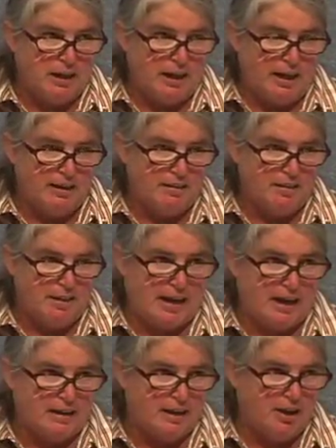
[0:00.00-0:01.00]
and
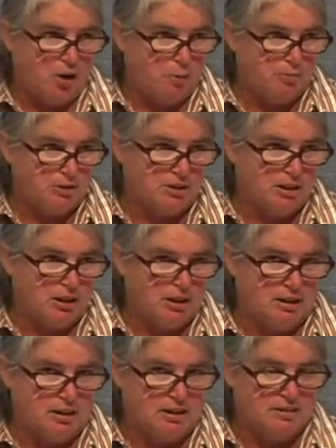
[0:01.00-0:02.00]
that helped
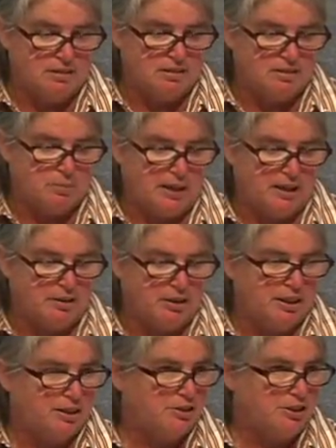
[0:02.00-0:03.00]
us expand our
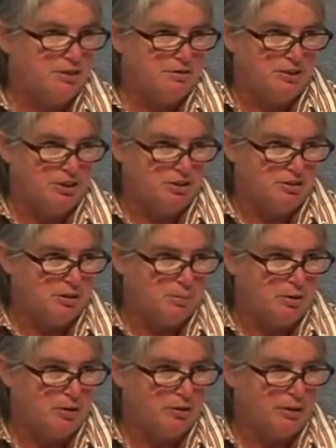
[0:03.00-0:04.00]
energy efficiency
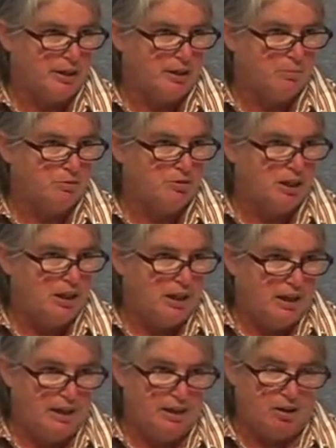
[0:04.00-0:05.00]
programs,
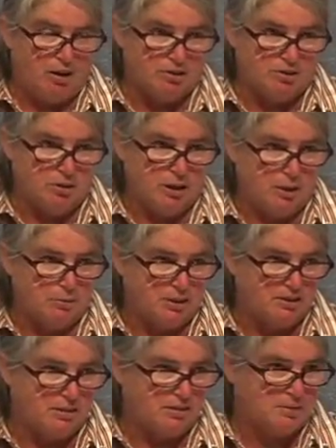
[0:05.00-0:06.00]
and it also helped
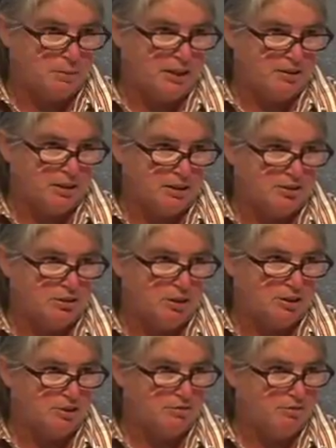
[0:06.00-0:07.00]
us expand our
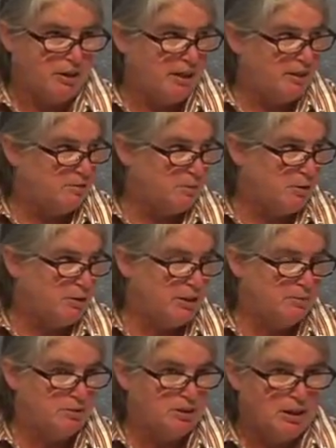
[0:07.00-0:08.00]
construction finance
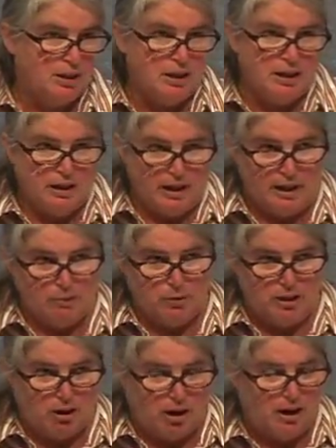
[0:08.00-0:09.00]
programs. And
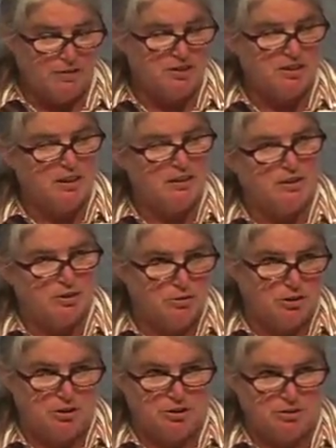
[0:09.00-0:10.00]
we offset
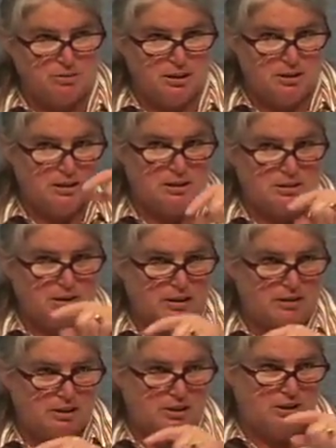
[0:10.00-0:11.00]
those years we didn't get the
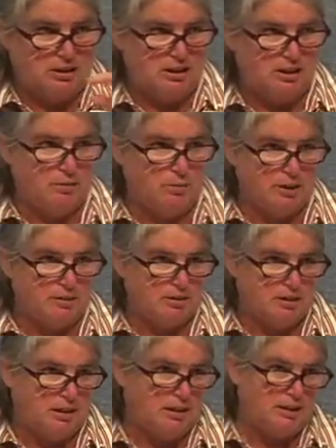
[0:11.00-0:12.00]
RHED with
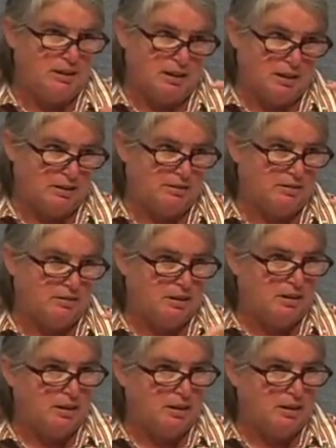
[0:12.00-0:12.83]
EDIs,